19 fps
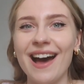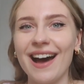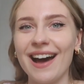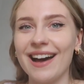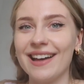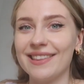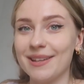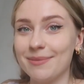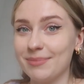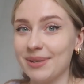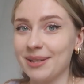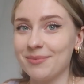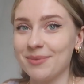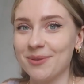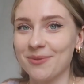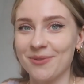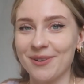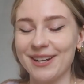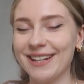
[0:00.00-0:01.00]
and they make
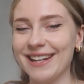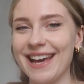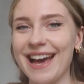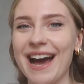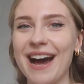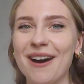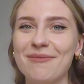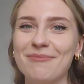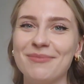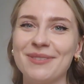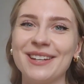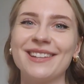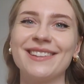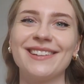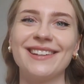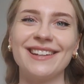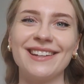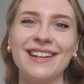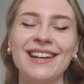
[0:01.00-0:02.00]
me really happy,
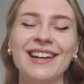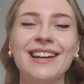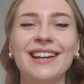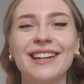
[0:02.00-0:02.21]
and they